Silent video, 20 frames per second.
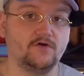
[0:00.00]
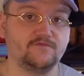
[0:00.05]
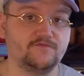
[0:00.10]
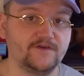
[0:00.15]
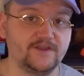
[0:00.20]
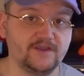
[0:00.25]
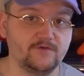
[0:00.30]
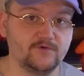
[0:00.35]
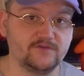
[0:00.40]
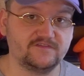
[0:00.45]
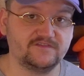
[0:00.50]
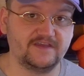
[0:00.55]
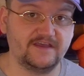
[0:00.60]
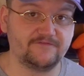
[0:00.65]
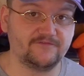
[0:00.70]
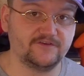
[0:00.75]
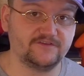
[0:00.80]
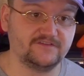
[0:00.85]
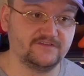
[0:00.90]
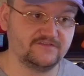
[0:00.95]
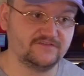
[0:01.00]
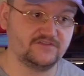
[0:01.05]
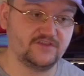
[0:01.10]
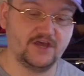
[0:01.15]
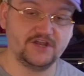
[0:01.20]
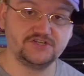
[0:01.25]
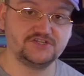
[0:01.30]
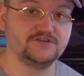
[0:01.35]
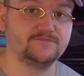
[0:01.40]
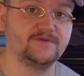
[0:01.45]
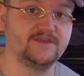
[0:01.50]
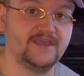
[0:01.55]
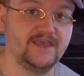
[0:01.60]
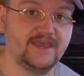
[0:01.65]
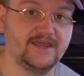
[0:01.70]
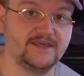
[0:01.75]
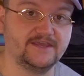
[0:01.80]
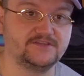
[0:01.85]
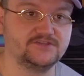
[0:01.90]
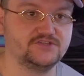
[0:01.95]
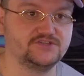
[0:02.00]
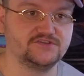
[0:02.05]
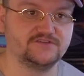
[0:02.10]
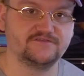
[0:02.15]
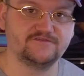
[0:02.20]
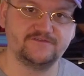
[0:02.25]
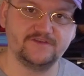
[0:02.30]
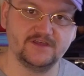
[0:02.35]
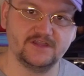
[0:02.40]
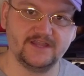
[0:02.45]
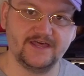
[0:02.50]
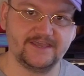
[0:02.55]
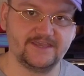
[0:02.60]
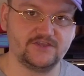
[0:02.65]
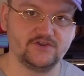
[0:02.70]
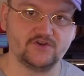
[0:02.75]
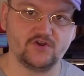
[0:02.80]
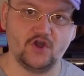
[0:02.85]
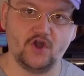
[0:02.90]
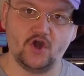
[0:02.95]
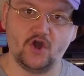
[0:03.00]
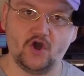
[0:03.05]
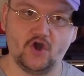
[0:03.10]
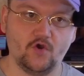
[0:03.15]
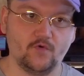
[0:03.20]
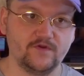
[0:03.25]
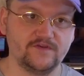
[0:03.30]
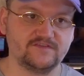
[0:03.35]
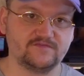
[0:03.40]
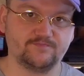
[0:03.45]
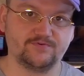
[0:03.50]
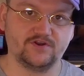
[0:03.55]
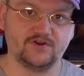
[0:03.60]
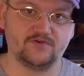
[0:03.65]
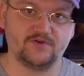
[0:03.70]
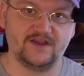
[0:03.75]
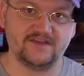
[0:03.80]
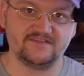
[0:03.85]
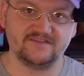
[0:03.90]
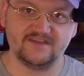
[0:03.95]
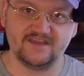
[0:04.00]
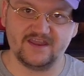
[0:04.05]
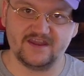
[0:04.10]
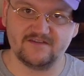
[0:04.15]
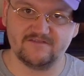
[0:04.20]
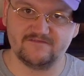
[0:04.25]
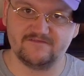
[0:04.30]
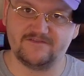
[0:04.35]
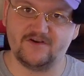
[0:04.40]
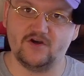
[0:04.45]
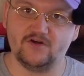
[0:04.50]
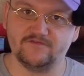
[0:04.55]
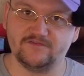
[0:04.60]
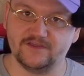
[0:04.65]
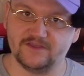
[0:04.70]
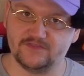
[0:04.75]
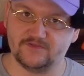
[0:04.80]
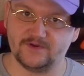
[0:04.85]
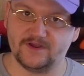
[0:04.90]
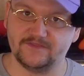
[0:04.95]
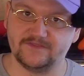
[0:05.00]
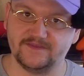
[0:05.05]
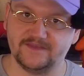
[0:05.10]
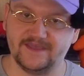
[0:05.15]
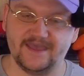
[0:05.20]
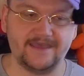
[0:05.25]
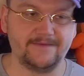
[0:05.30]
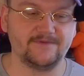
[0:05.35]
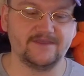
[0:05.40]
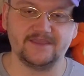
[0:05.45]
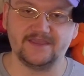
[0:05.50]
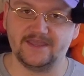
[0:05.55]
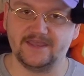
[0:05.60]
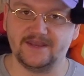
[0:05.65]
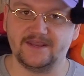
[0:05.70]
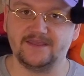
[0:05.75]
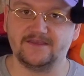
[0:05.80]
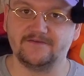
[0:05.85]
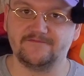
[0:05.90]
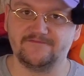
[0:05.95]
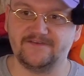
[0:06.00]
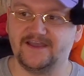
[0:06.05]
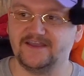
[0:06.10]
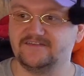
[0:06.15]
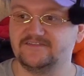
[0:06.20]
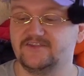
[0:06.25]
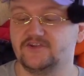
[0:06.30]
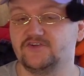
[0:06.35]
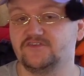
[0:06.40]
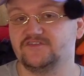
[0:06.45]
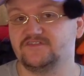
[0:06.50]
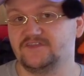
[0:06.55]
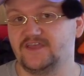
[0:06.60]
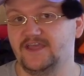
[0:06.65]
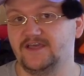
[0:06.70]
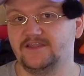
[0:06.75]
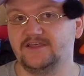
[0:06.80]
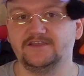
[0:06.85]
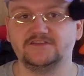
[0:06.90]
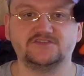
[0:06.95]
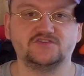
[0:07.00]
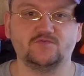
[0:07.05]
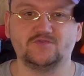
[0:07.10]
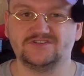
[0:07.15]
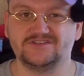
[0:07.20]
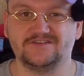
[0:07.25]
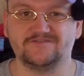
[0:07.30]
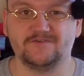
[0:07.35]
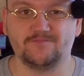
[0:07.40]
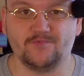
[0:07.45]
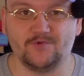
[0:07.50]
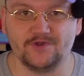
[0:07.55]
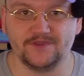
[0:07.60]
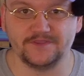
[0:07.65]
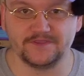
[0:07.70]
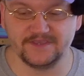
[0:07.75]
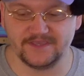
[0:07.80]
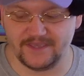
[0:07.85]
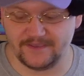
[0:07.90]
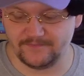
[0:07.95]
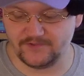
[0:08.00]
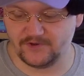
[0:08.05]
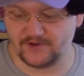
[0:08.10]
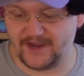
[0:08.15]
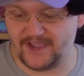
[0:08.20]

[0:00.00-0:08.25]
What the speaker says: fitting with Sefris's dungeon mechanic to just feel like you're always progressing and evolving throughout the game and getting effects that are scaling to whichever point in the game you're